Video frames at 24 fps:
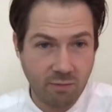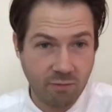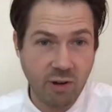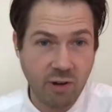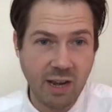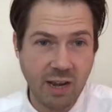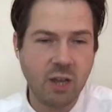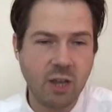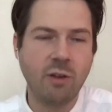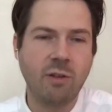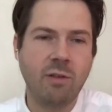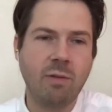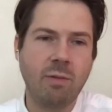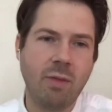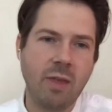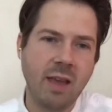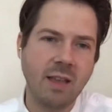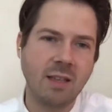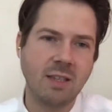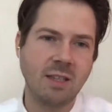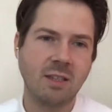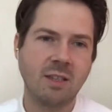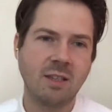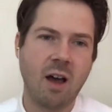good
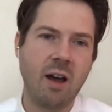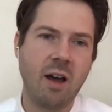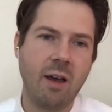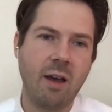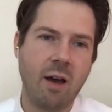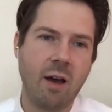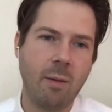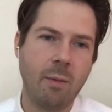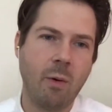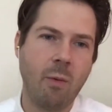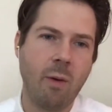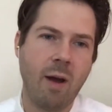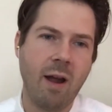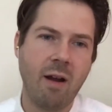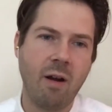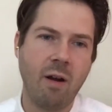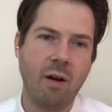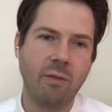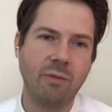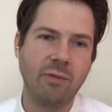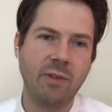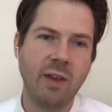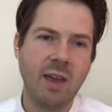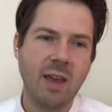theatres that I, am aware
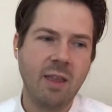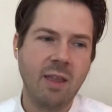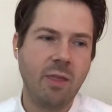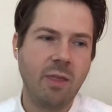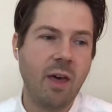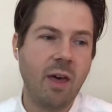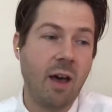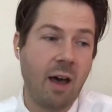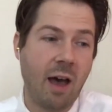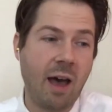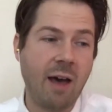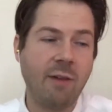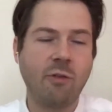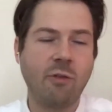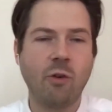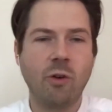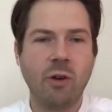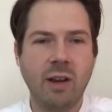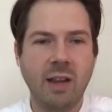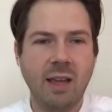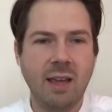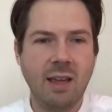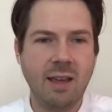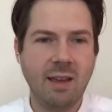of that have
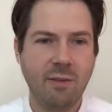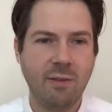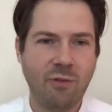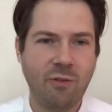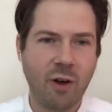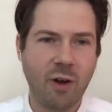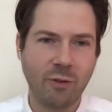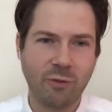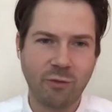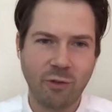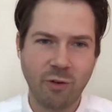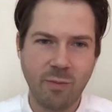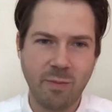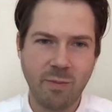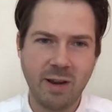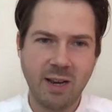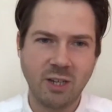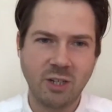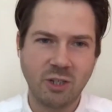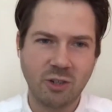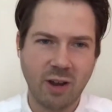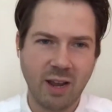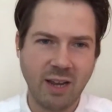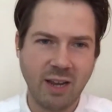already filed for
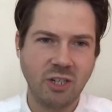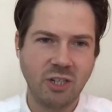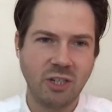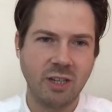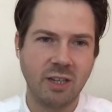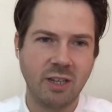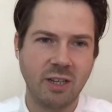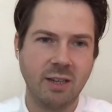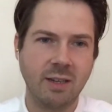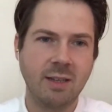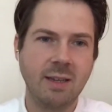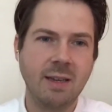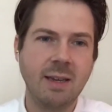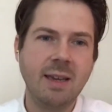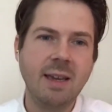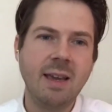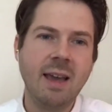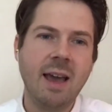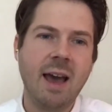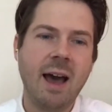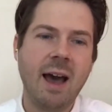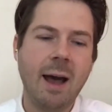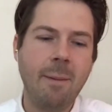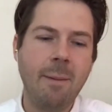administration.
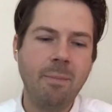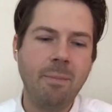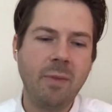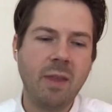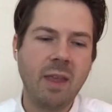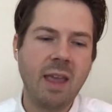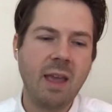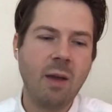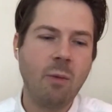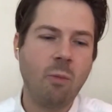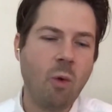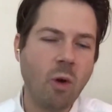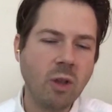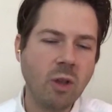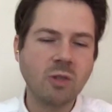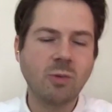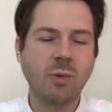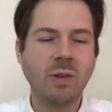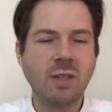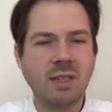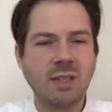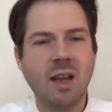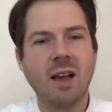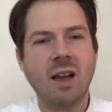Um, once
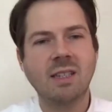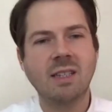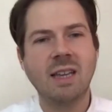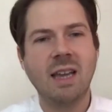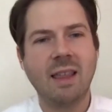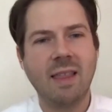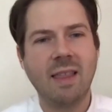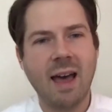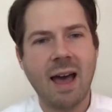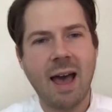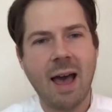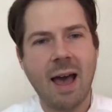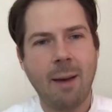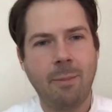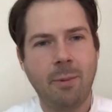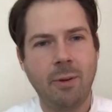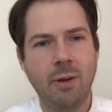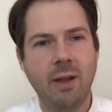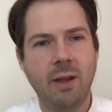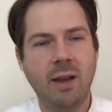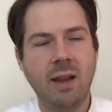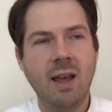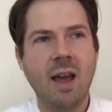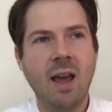we start seeing that
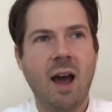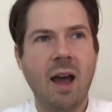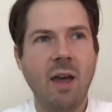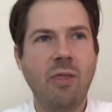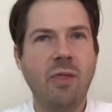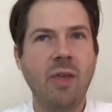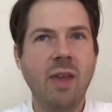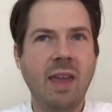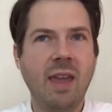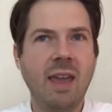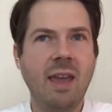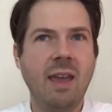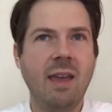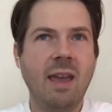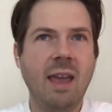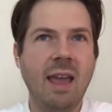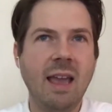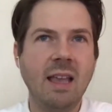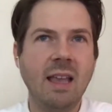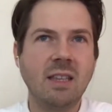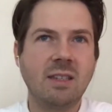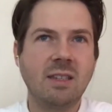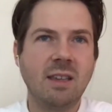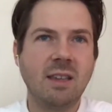happen, I think it,
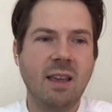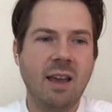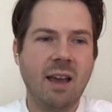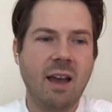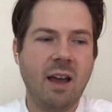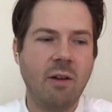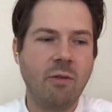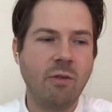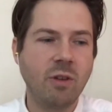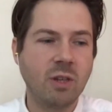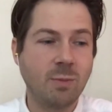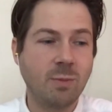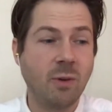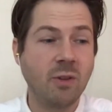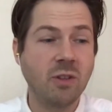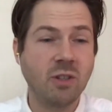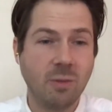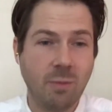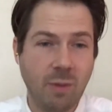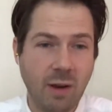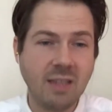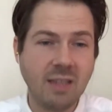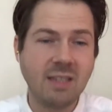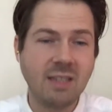it's a
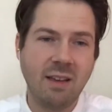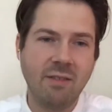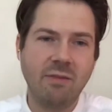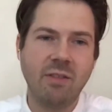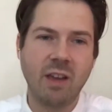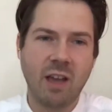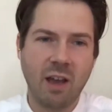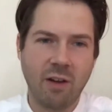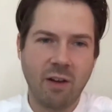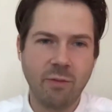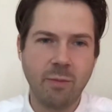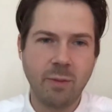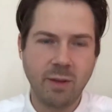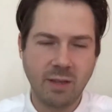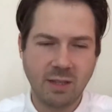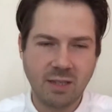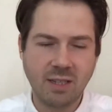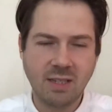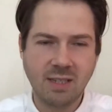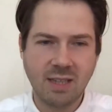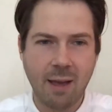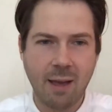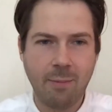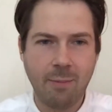responsibility of the government to
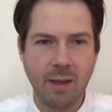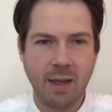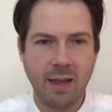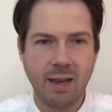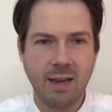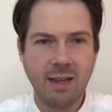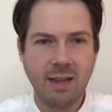step in